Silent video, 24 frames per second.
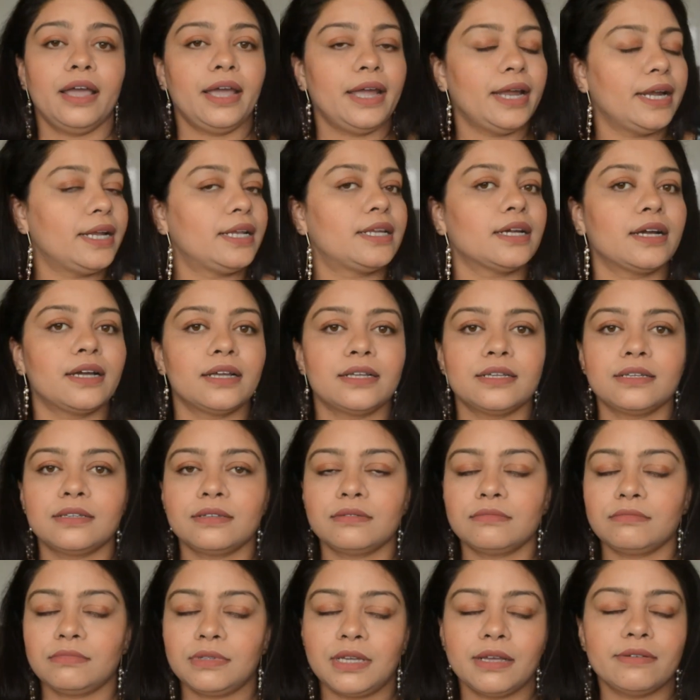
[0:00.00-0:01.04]
It
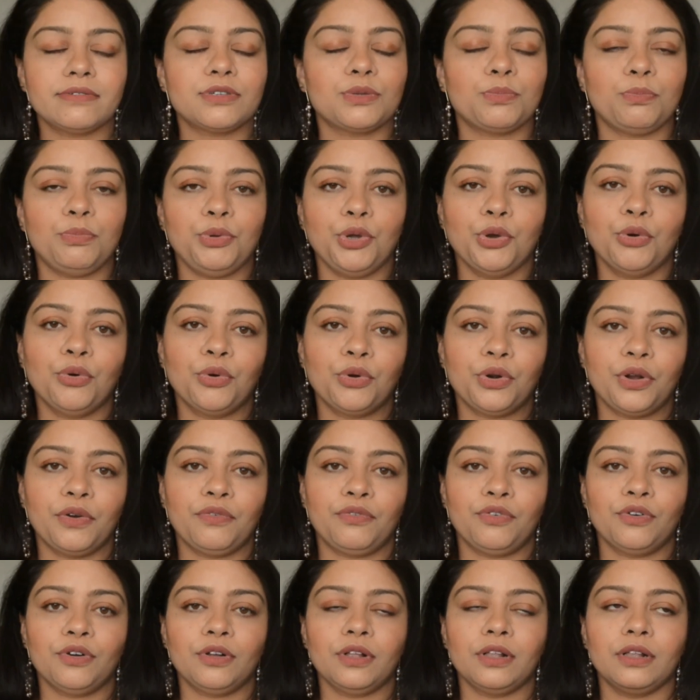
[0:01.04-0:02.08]
gives
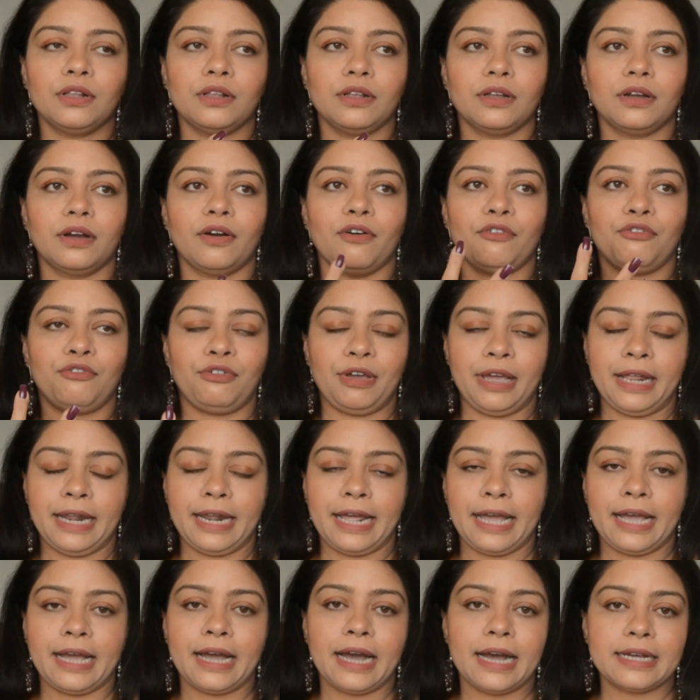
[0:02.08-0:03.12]
beautiful
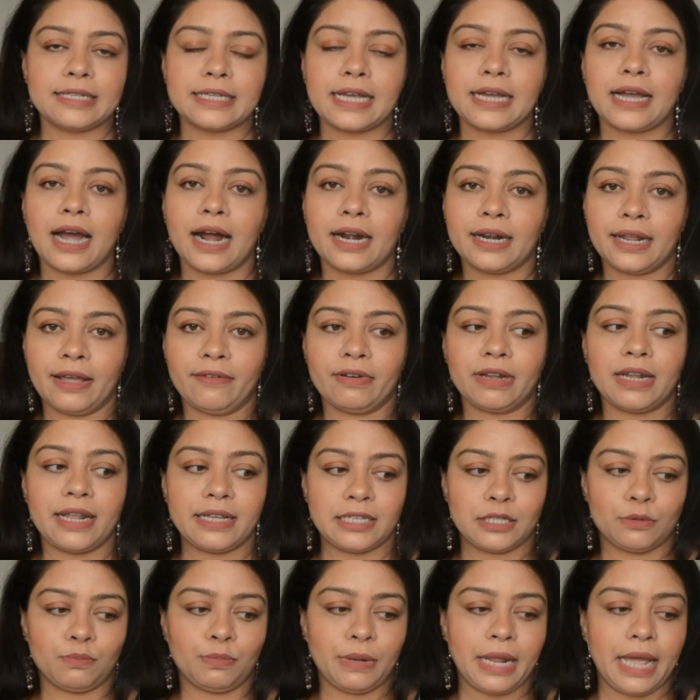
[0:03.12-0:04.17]
feeling, guys. I can't even
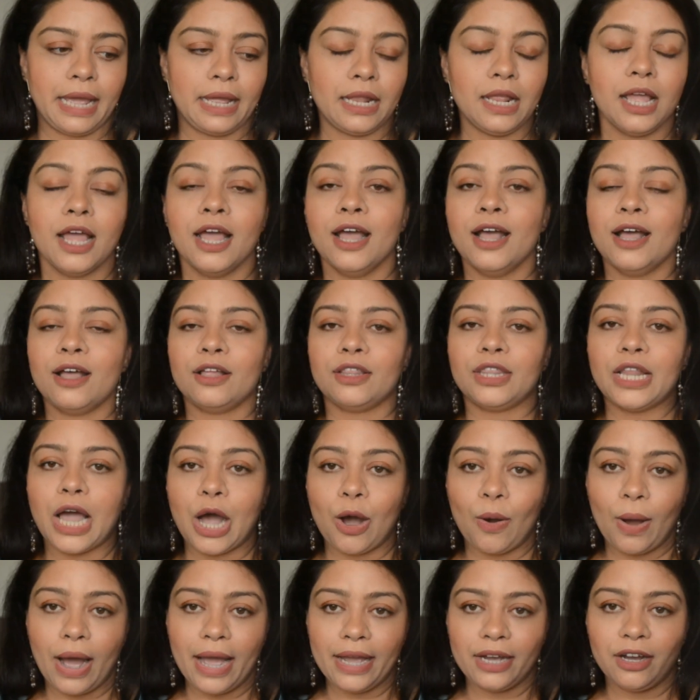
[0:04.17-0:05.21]
explain.
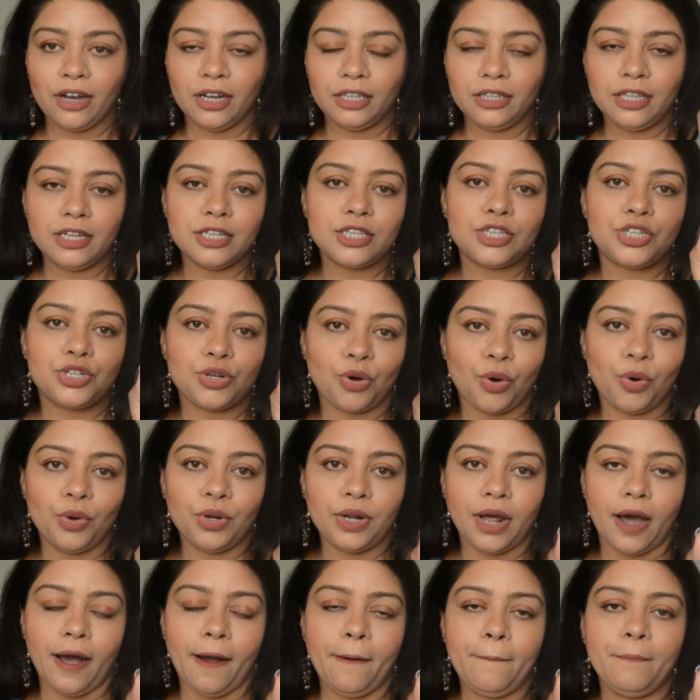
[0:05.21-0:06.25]
Now I got this
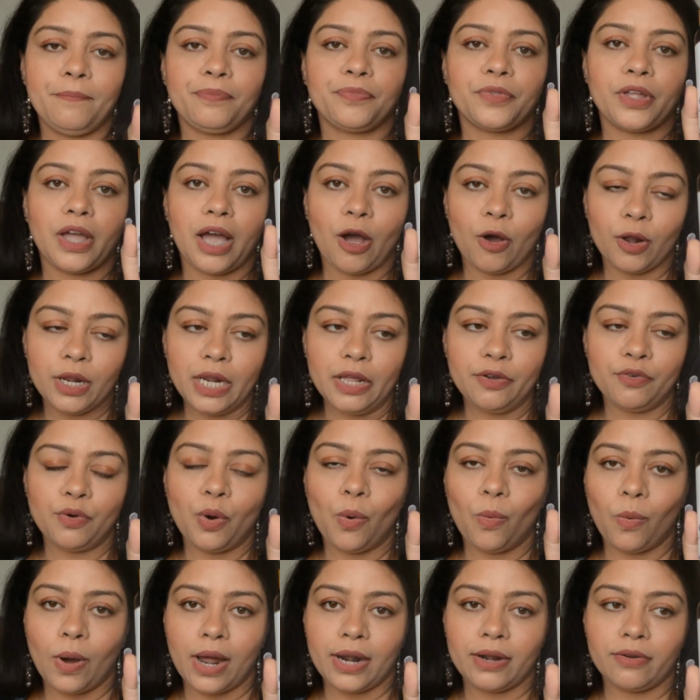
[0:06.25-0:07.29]
toner only
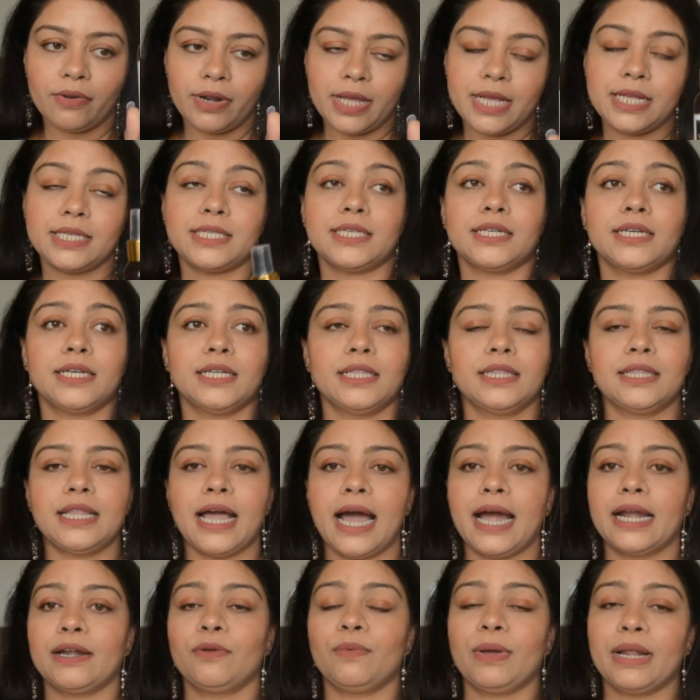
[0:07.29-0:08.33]
for one reason,
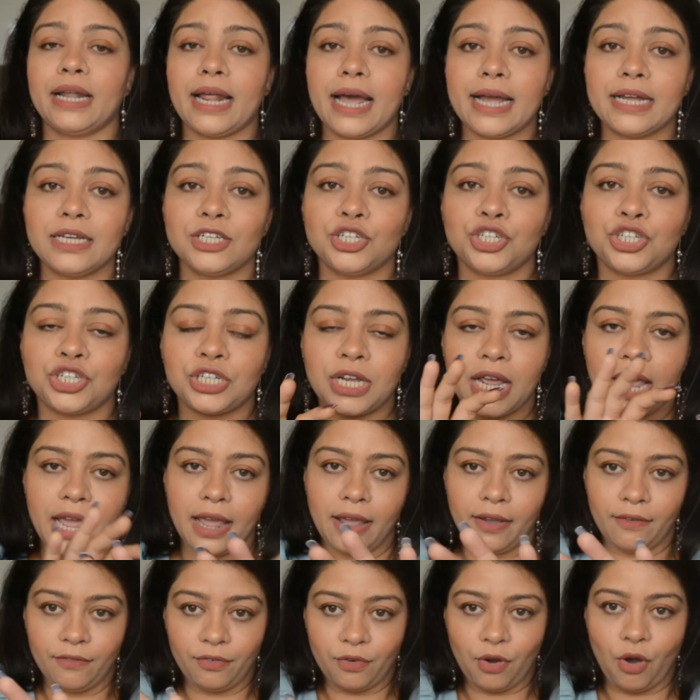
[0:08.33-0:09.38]
that when I
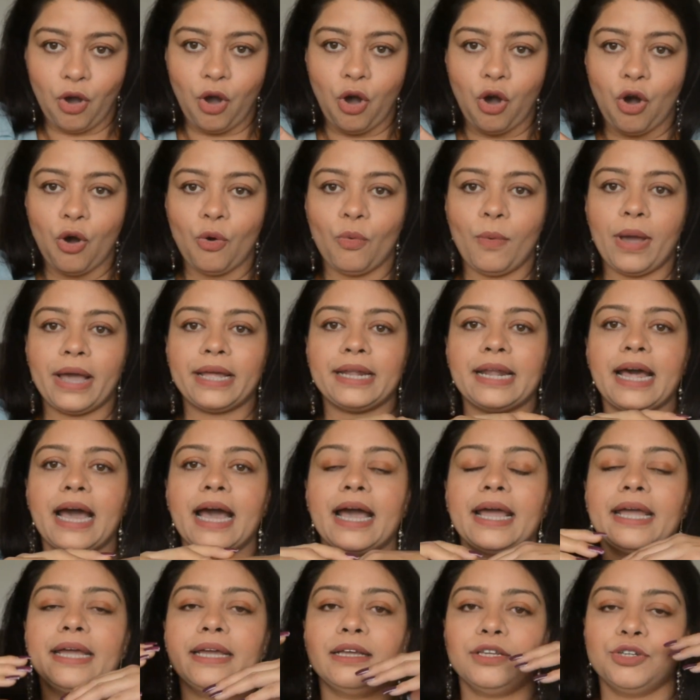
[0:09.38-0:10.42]
shave or when
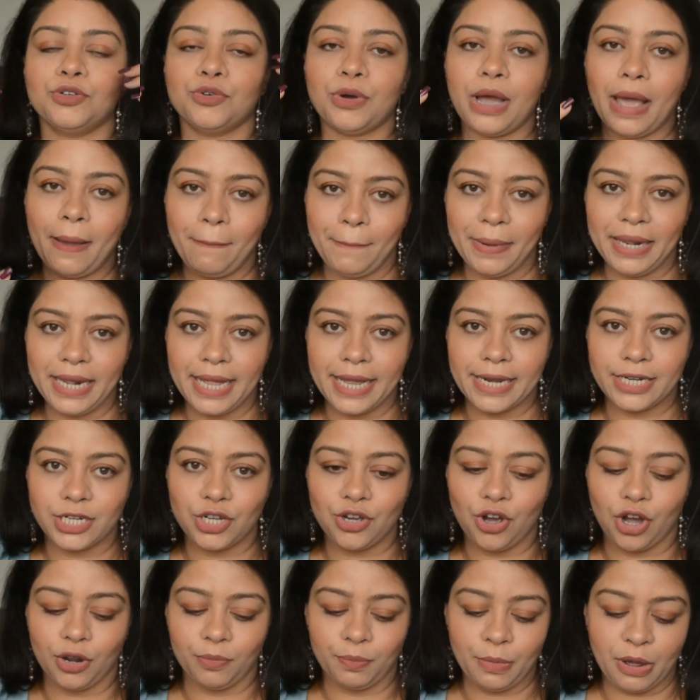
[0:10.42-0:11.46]
I do
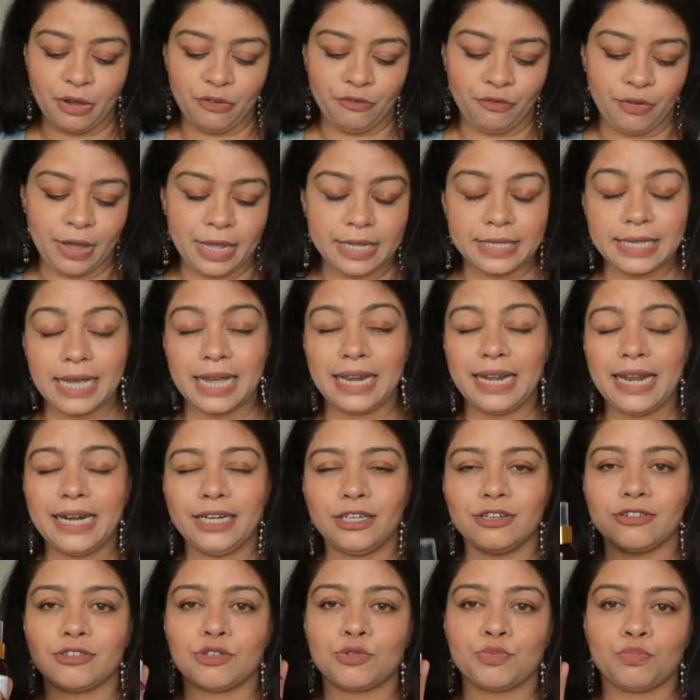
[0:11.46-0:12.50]
epilating on my face, I
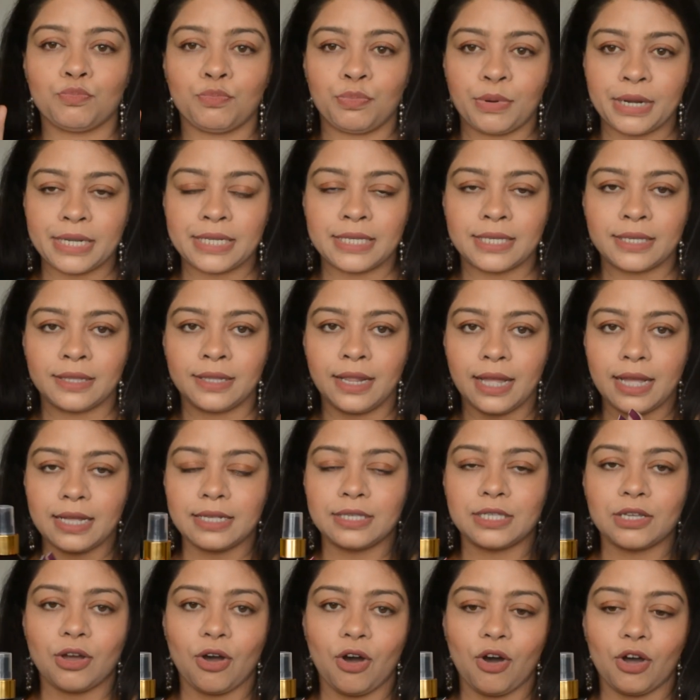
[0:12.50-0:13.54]
like to press
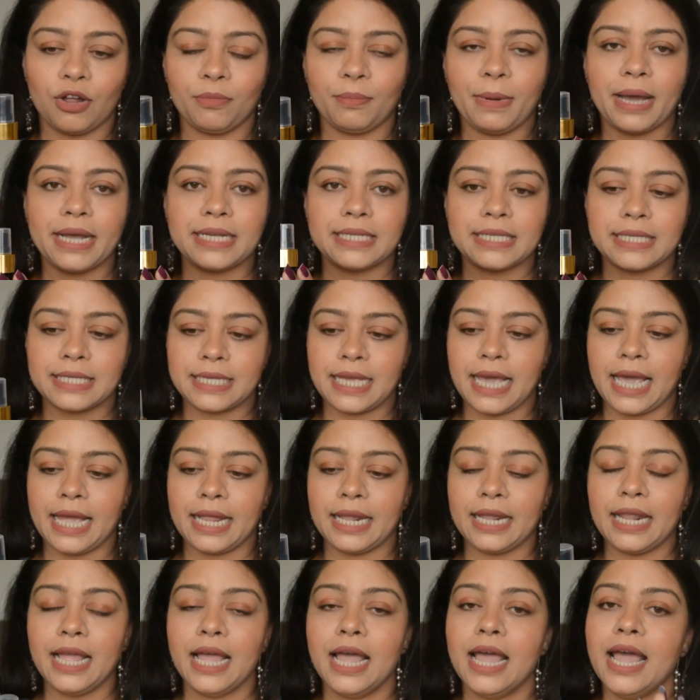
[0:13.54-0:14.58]
this on my
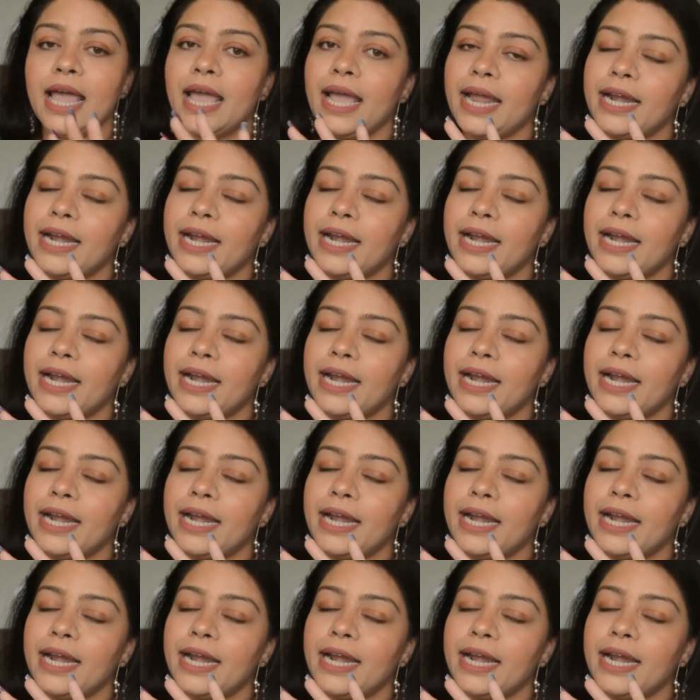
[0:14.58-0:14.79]
skin.